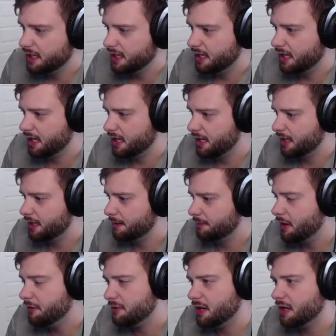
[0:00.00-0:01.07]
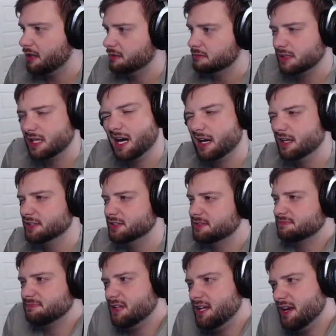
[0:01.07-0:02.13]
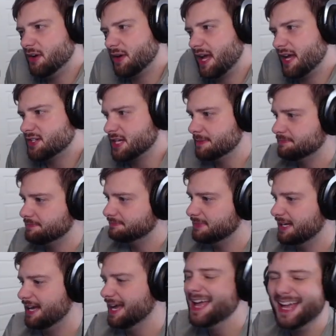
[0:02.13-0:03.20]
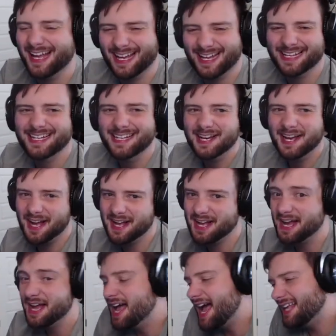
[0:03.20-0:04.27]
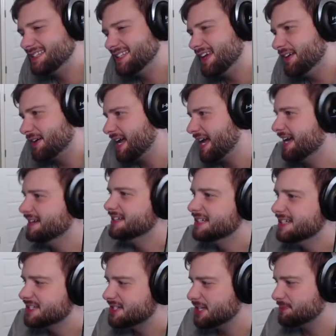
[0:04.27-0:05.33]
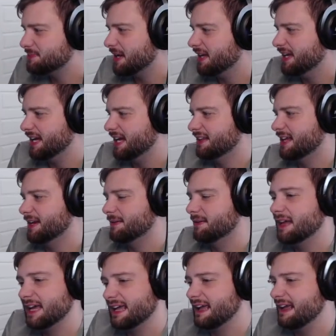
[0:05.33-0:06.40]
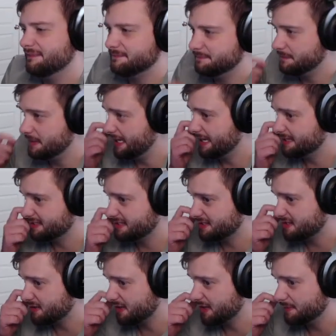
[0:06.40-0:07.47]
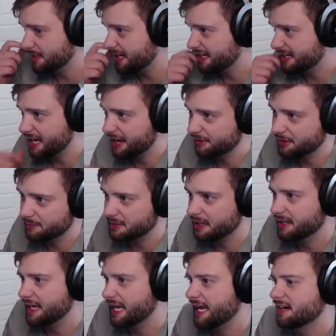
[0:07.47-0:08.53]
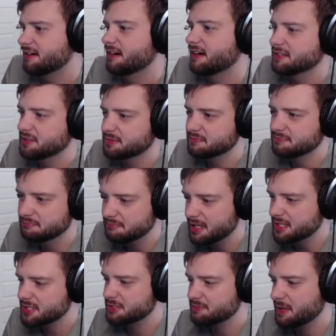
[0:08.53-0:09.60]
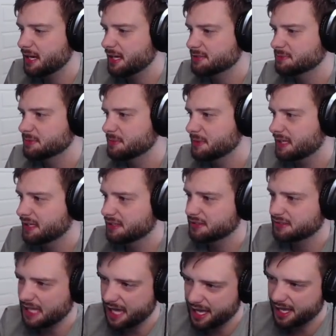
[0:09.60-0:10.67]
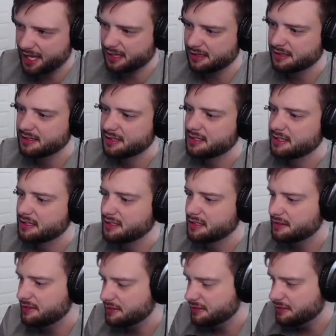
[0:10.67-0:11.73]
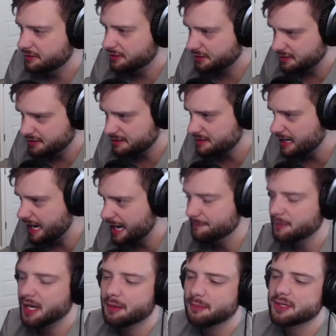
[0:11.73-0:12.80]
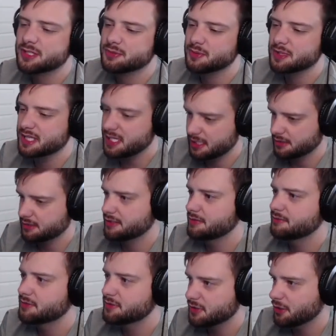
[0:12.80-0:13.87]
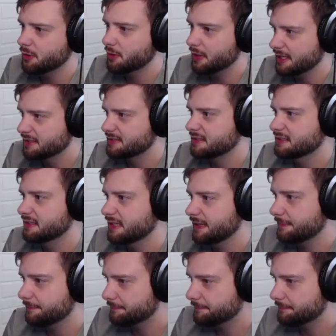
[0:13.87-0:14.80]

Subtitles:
Overall, Kaga's an okay ship. I say okay. She's probably a lot of, like, me as a destroyer main, I would probably hate her as much as possible because A, the dive bombers would kill you so instantly.